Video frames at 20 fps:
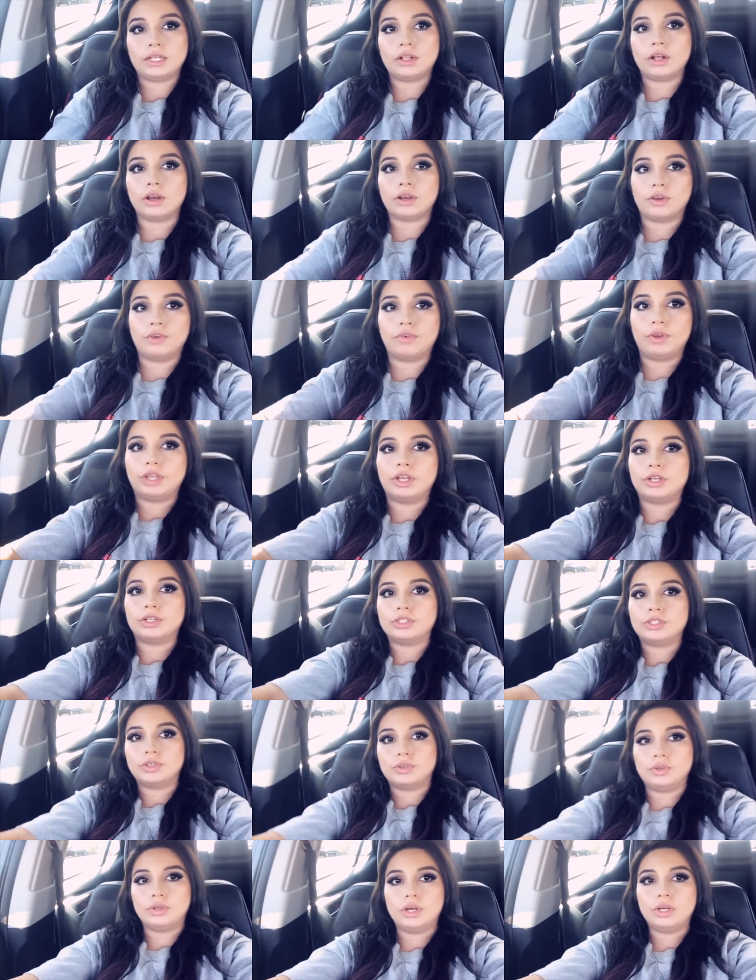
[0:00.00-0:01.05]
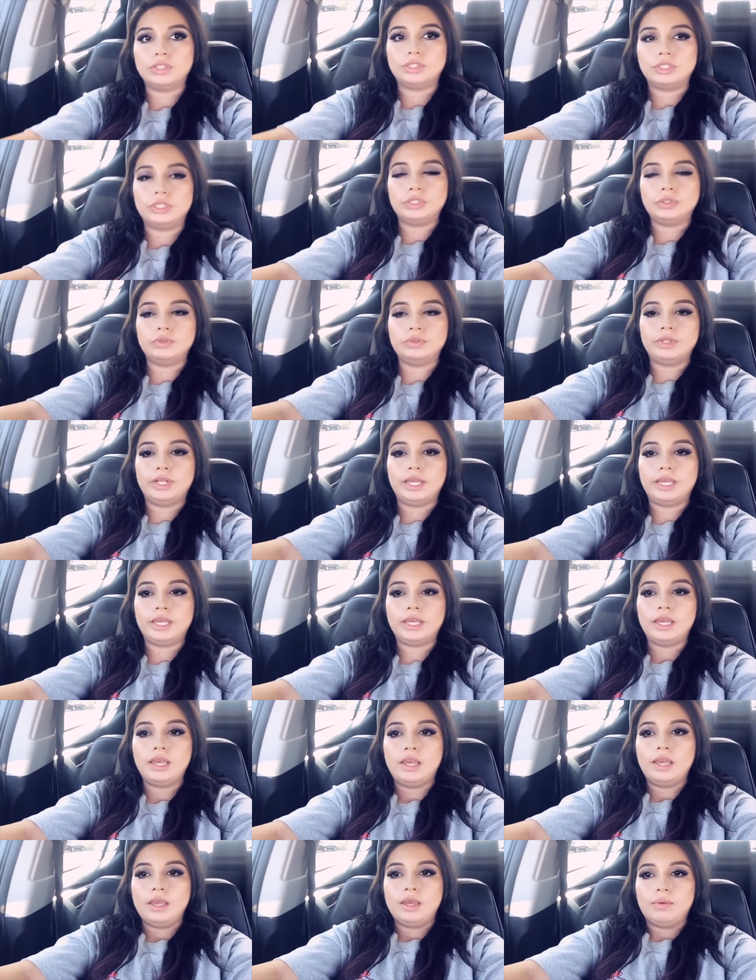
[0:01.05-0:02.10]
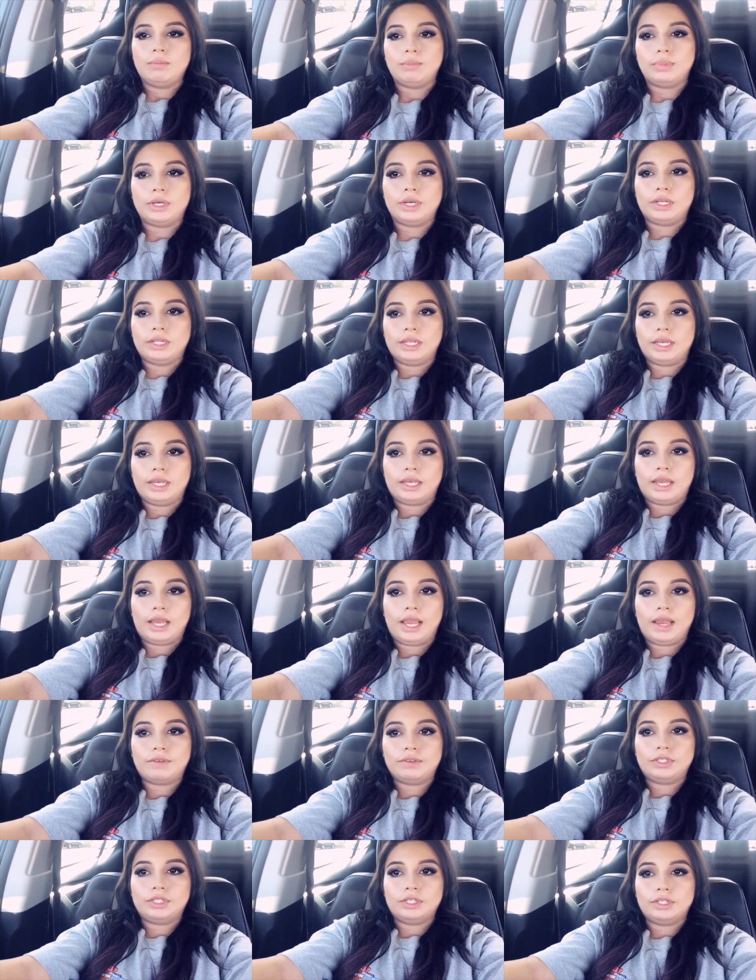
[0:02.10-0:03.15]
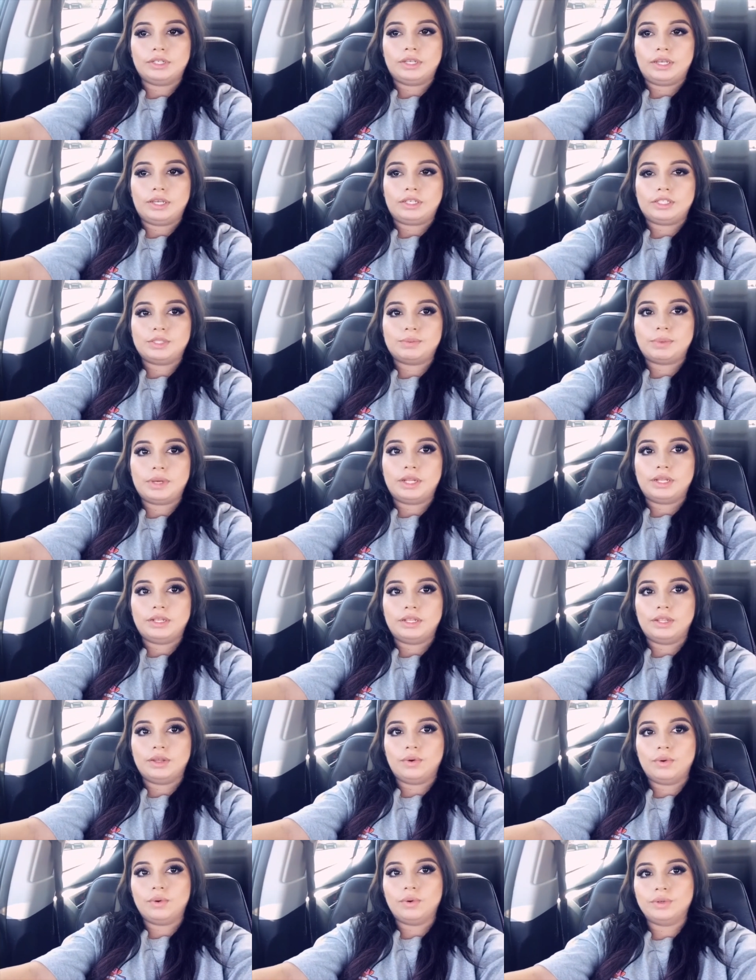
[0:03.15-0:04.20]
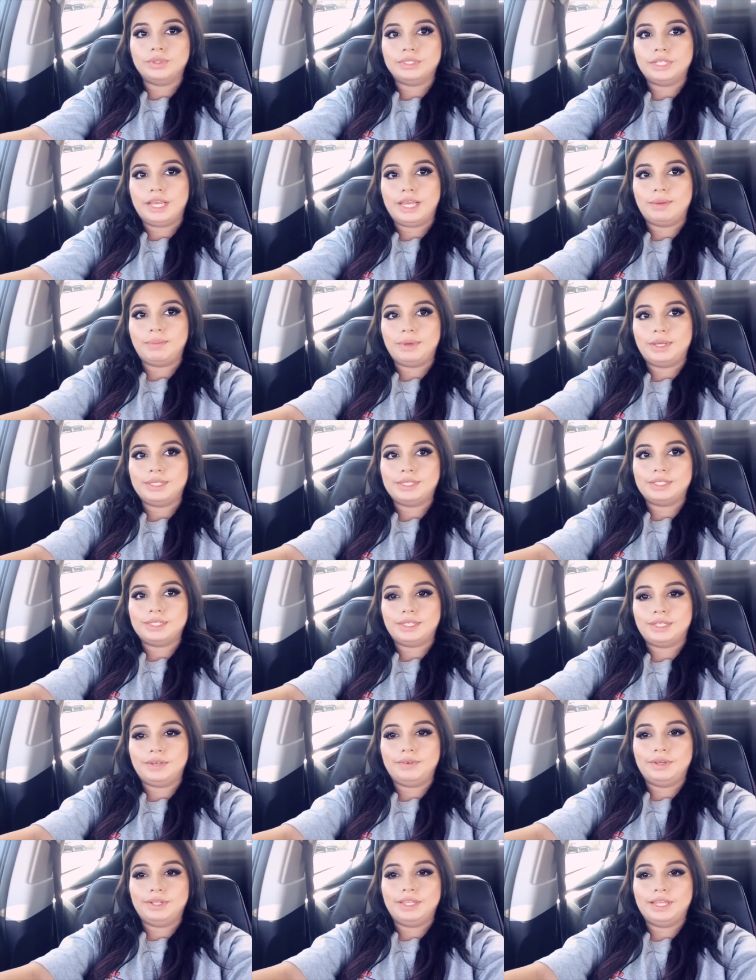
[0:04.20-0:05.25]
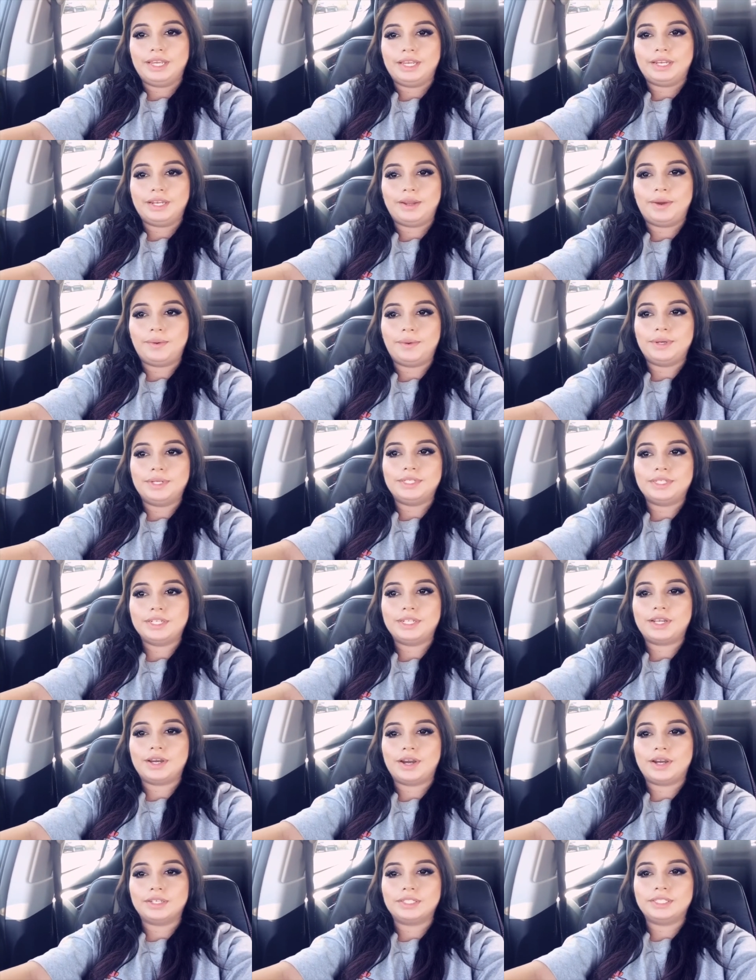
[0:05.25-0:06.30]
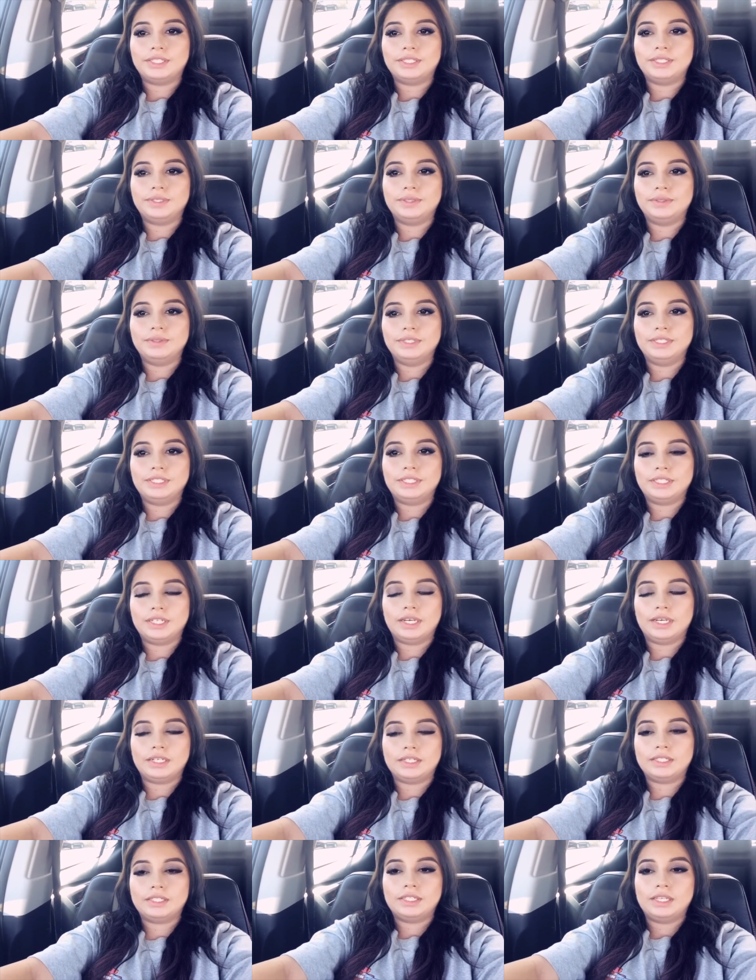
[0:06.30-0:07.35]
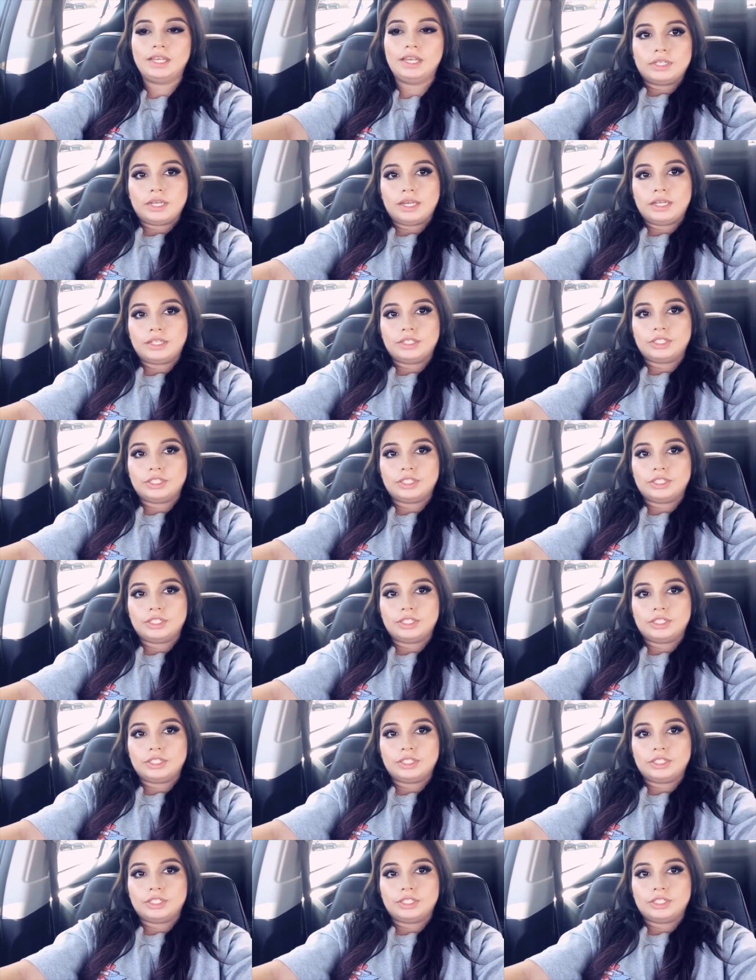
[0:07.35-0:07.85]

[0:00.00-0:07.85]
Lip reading: o'clock over here, so not too late. but like I have to like spend the whole day basically with like no one to talk to, which sucks. It's kind of